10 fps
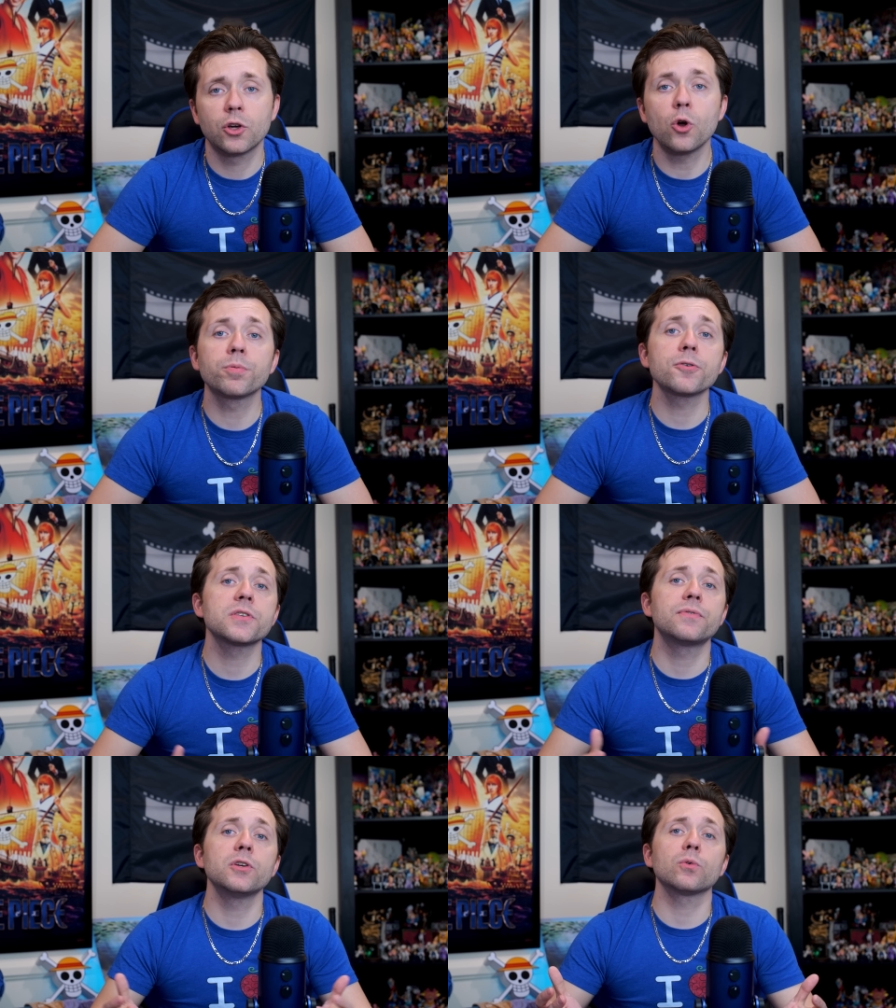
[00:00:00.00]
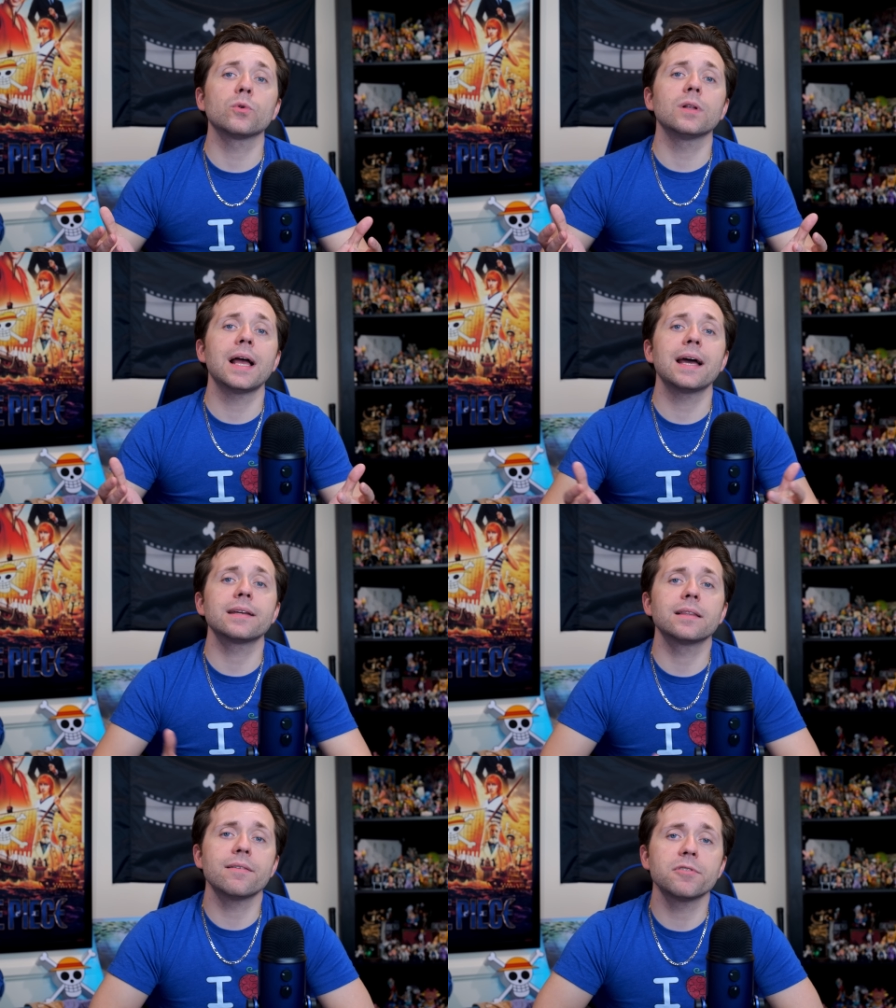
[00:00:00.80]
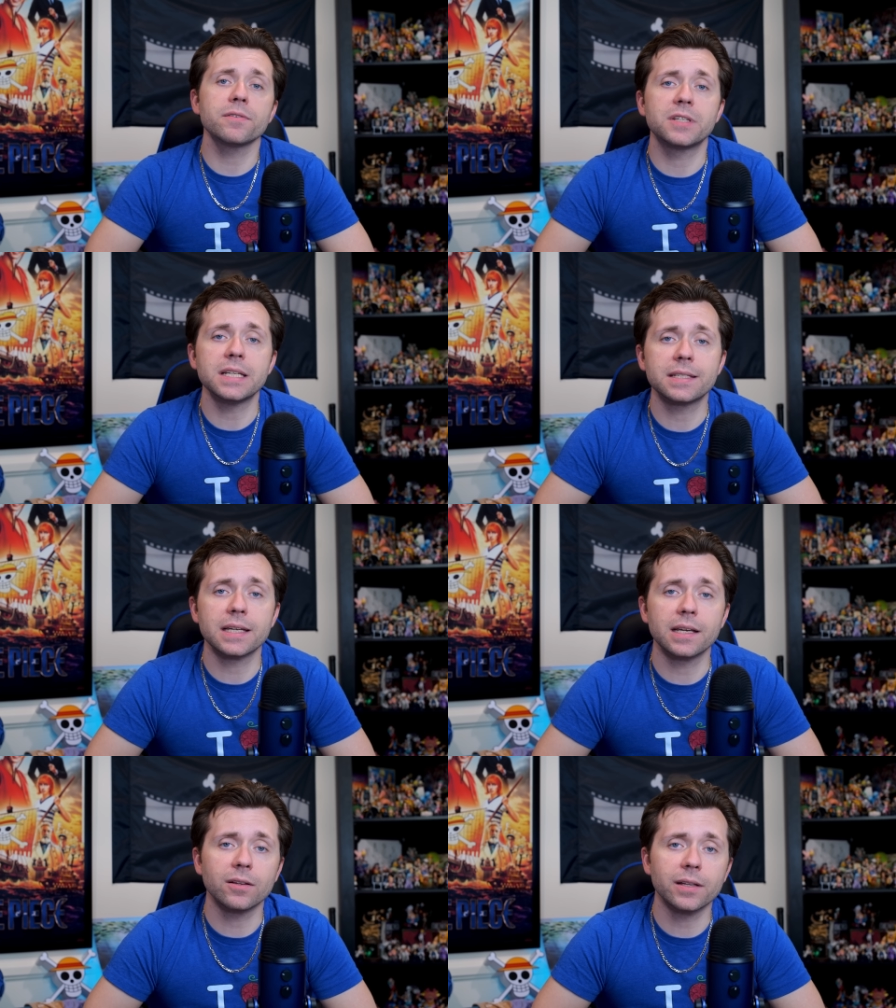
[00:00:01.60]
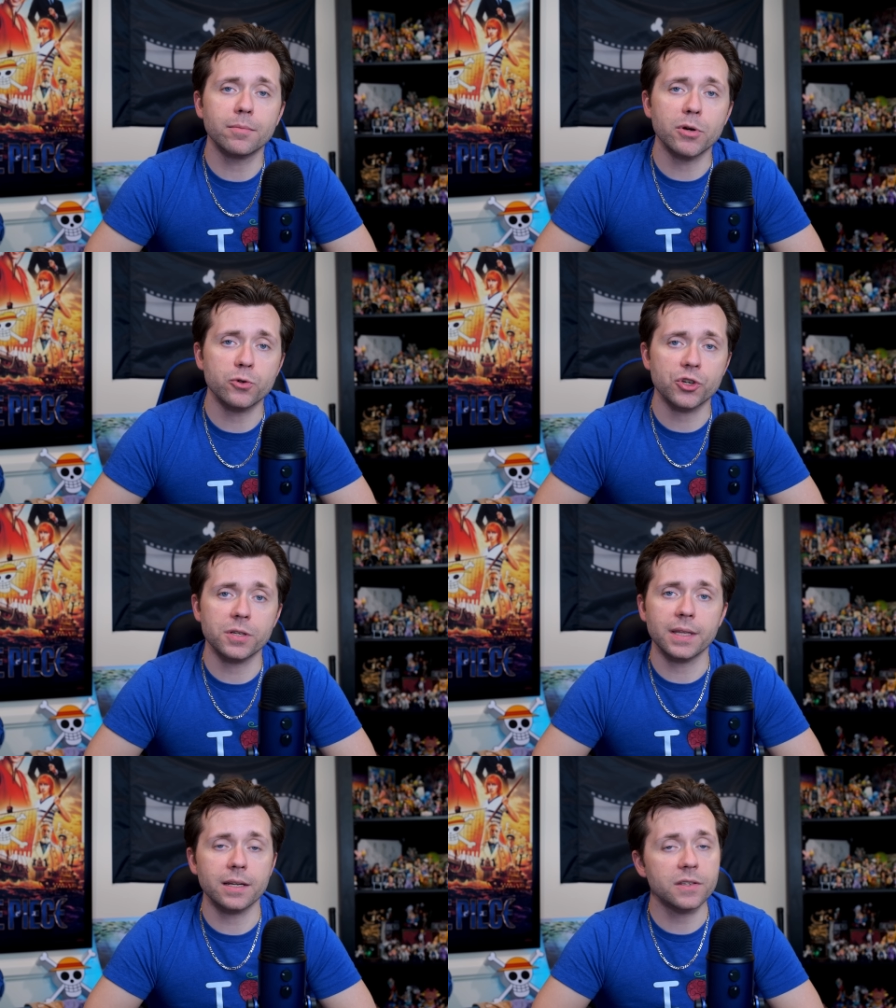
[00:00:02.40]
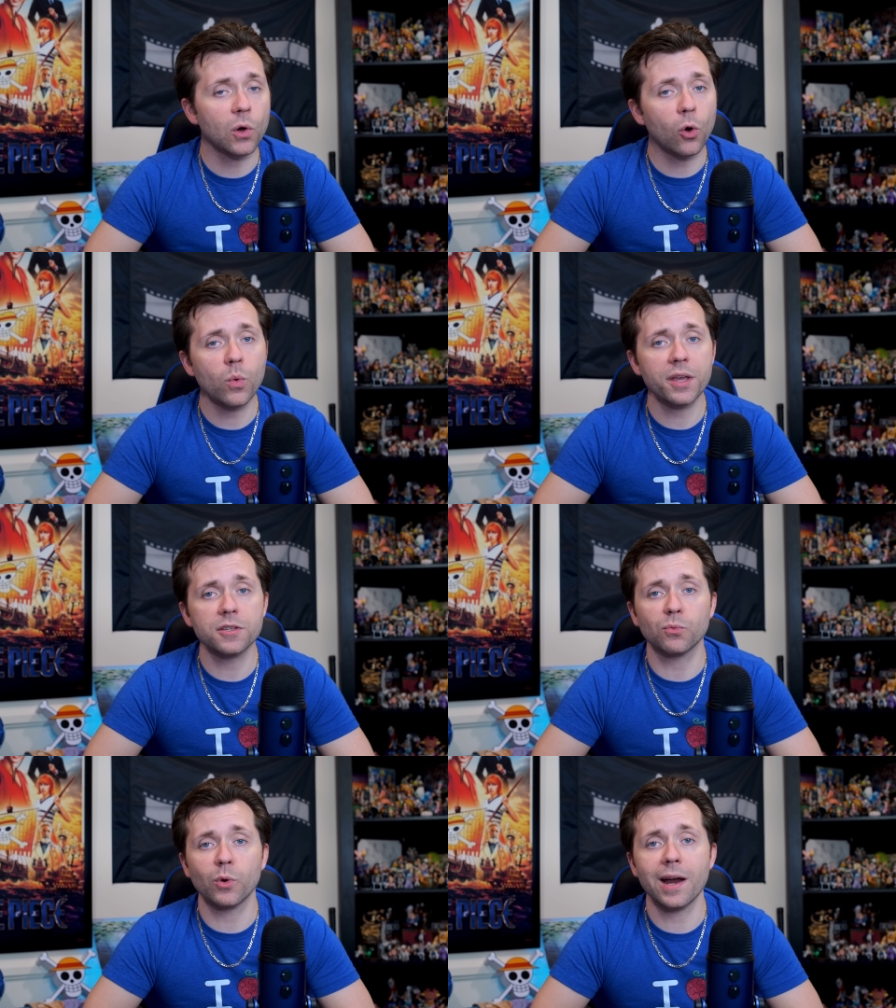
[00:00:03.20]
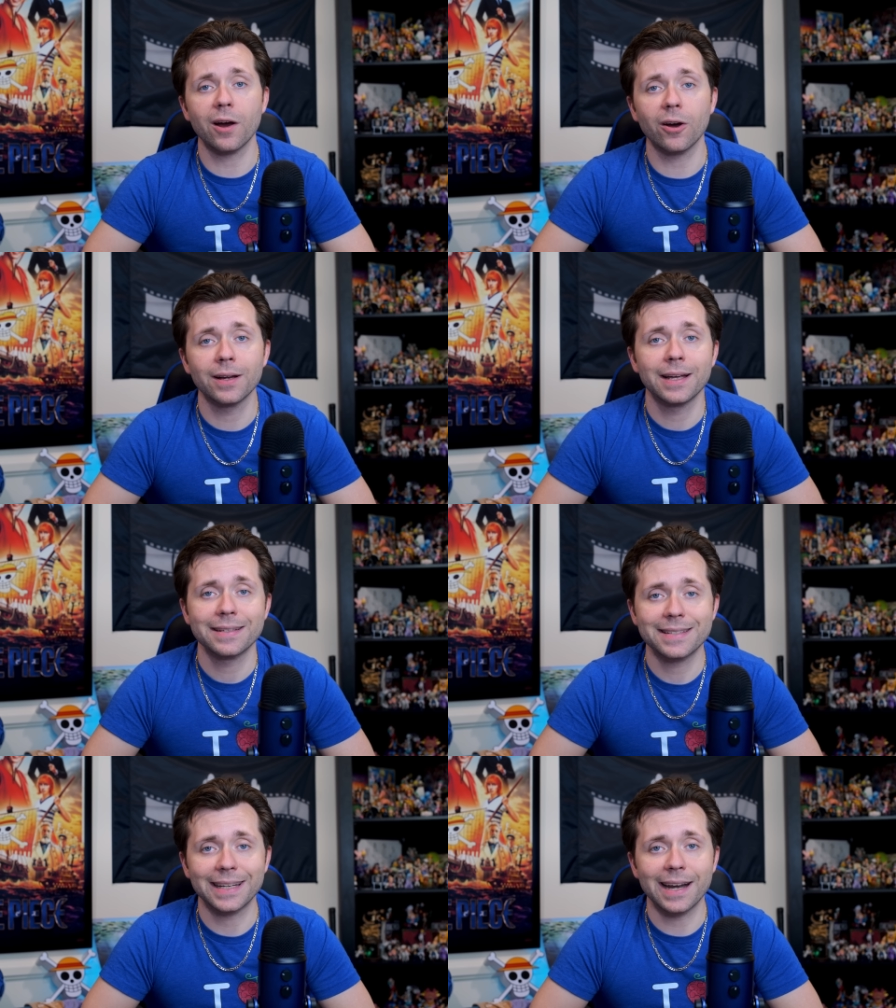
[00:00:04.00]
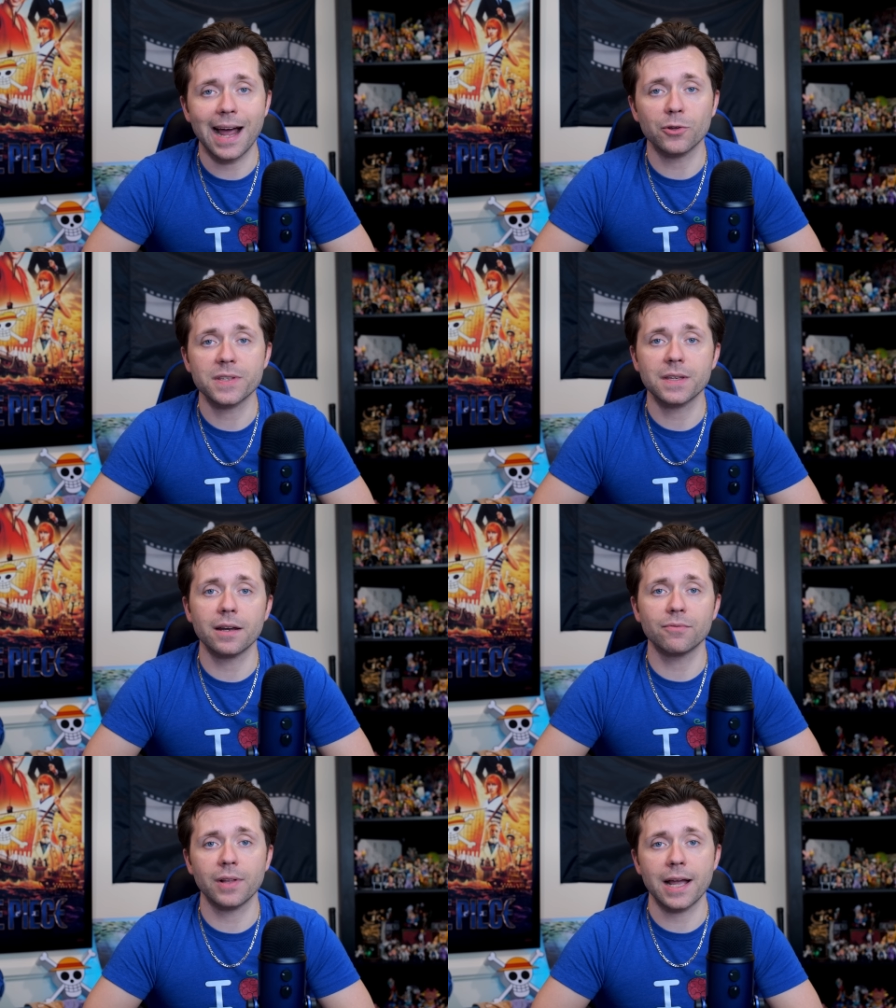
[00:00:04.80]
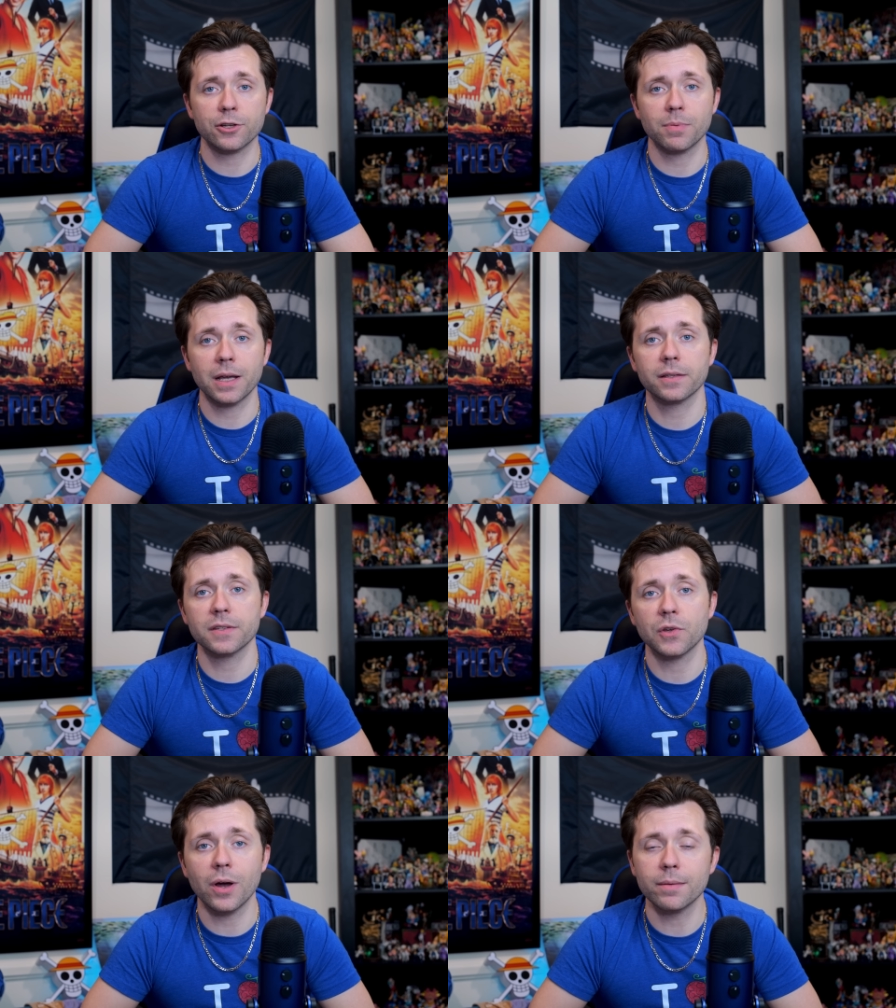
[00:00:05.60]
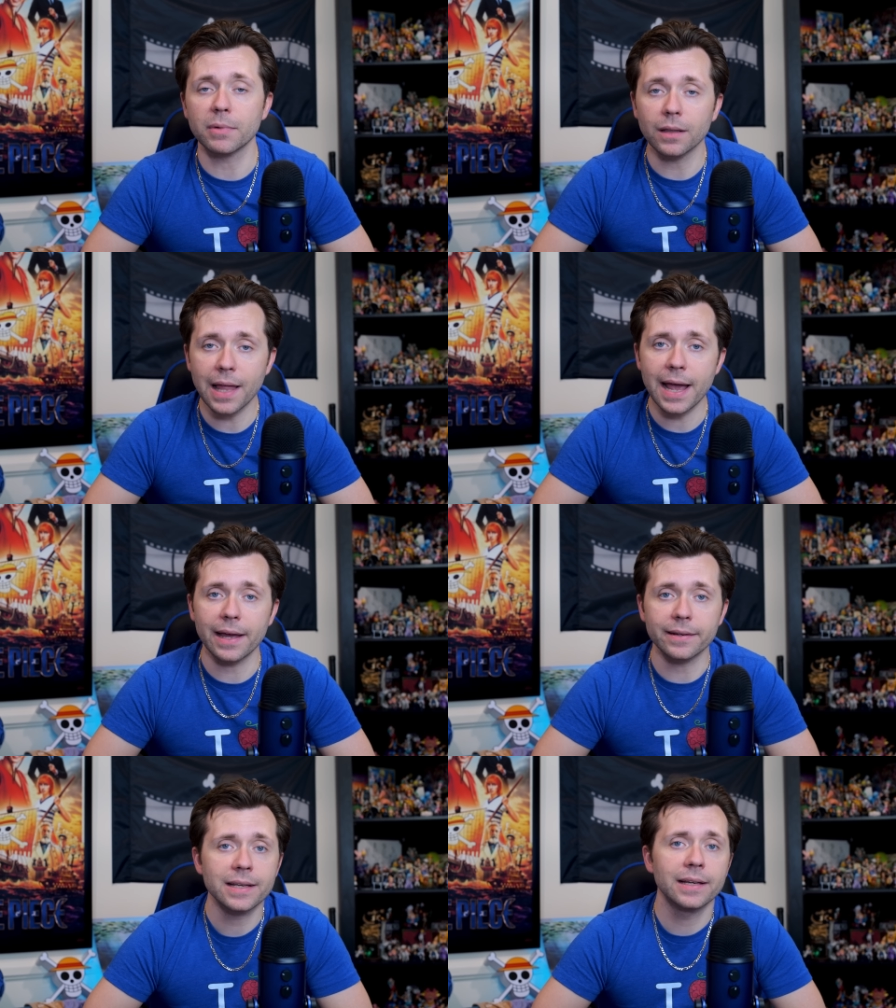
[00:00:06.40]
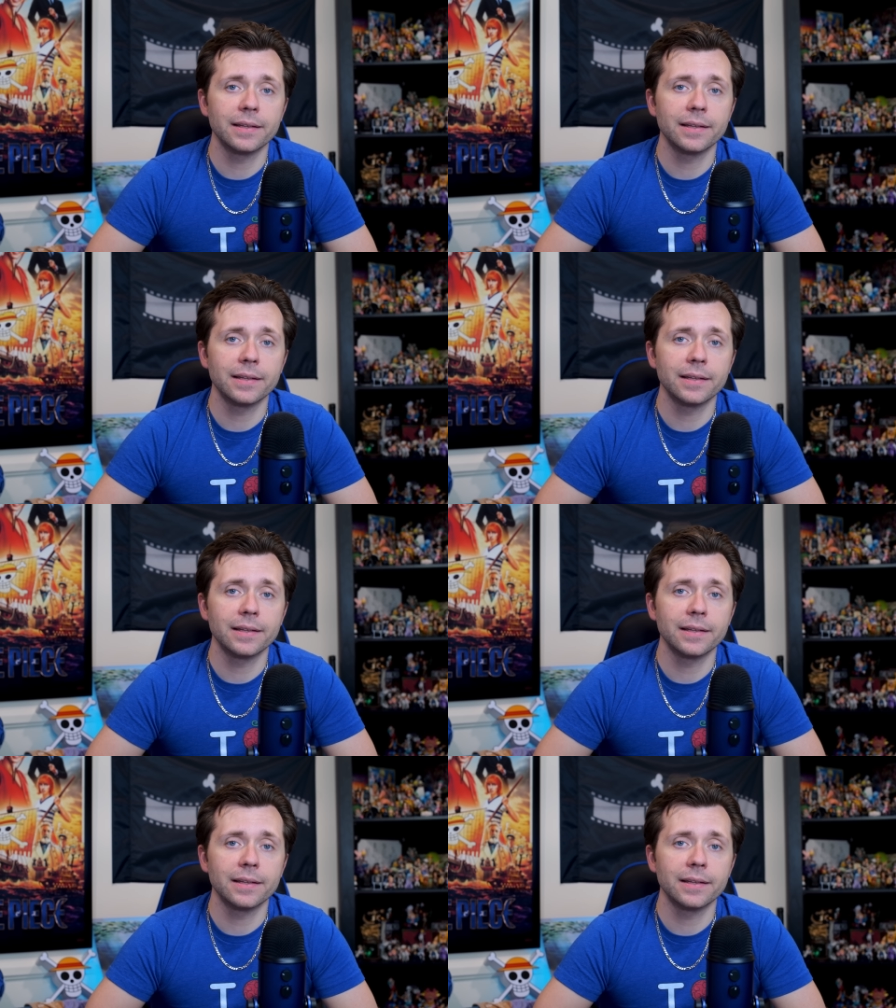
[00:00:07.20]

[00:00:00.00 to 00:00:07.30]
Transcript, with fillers: Cobra's funeral had a level of detail and emotion that is always rare to get outside of flashbacks, so I'm glad